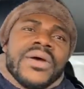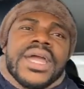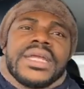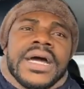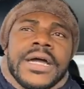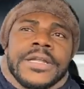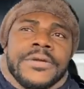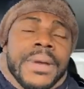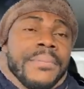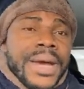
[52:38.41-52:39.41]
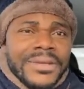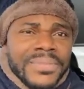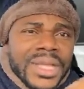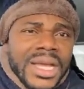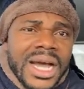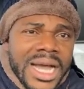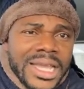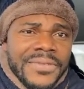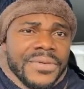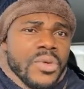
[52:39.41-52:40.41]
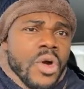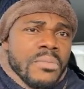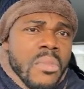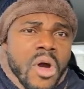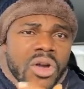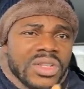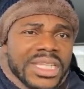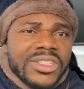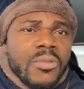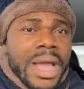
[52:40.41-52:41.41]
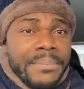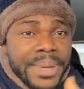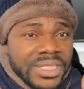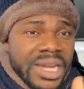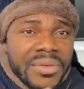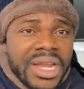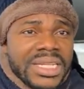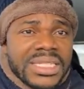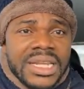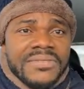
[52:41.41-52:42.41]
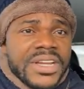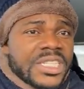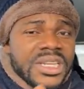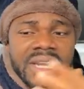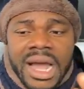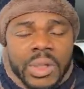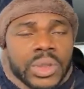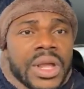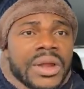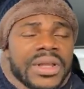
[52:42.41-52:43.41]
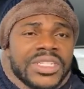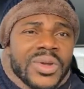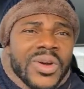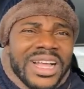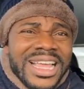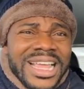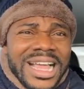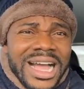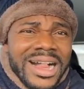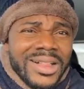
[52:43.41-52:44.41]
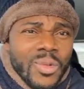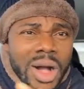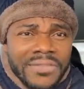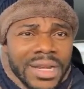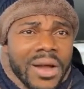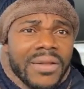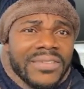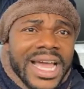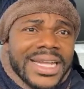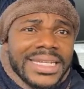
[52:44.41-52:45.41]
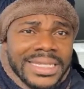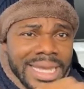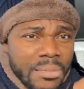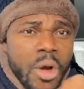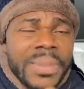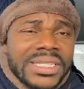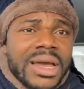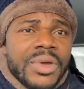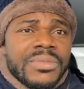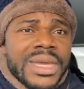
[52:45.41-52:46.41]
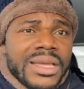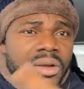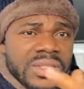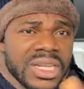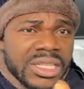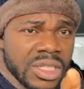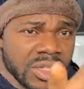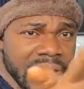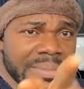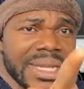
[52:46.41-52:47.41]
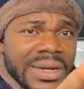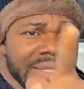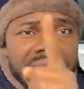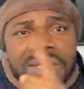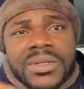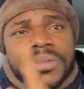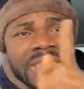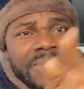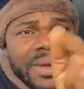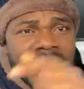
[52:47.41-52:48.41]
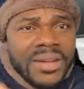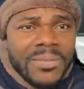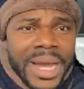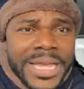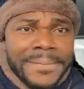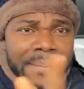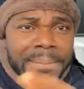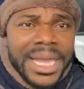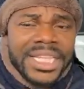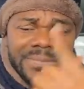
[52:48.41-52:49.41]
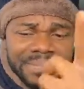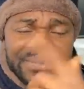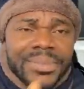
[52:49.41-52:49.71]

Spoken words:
All right, and remember, if you want more content on my personal real estate investing and how to increase your wealth and all of that, get more personal with me, consider subscribing. There is a subscription button on my page.